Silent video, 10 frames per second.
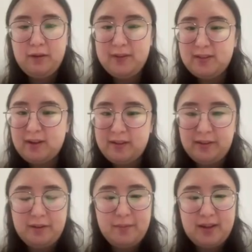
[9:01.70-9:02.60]
what if it's not
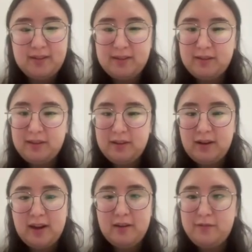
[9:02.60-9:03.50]
like the best
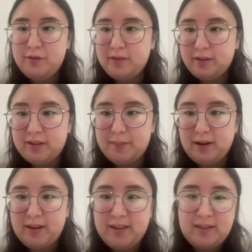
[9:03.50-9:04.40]
kind of user
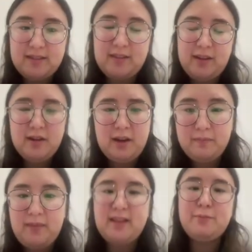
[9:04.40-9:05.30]
experience?
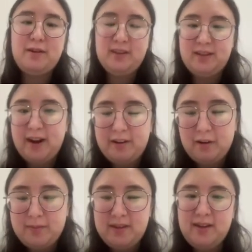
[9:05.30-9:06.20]
That's where design
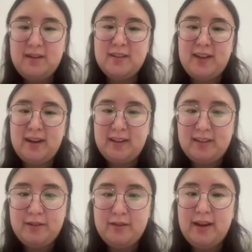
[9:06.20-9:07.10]
comes in. Design
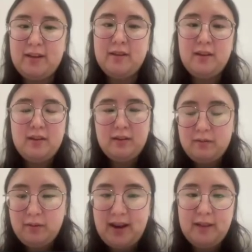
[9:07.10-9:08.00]
lets you like
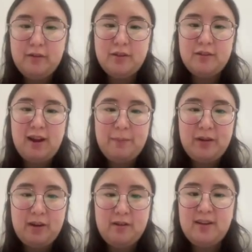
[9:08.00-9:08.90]
get a little
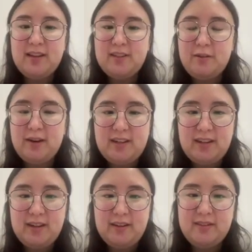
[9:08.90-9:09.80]
scrappier, test your
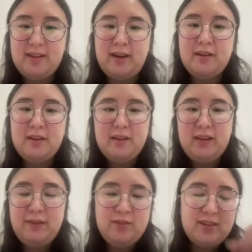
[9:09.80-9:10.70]
ideas, like
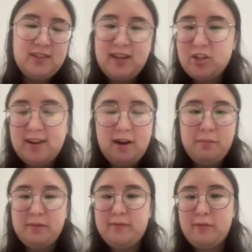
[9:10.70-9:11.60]
even just sketch it out
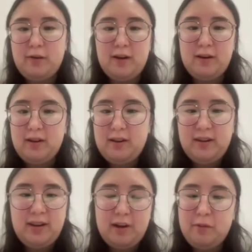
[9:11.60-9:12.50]
before
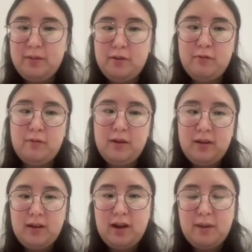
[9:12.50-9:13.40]
can help you
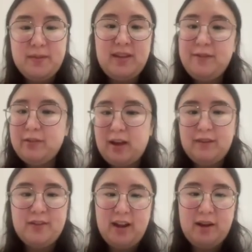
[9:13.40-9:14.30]
save a lot of
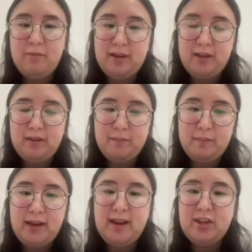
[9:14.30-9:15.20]
time with
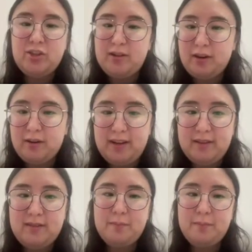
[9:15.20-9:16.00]
like engineering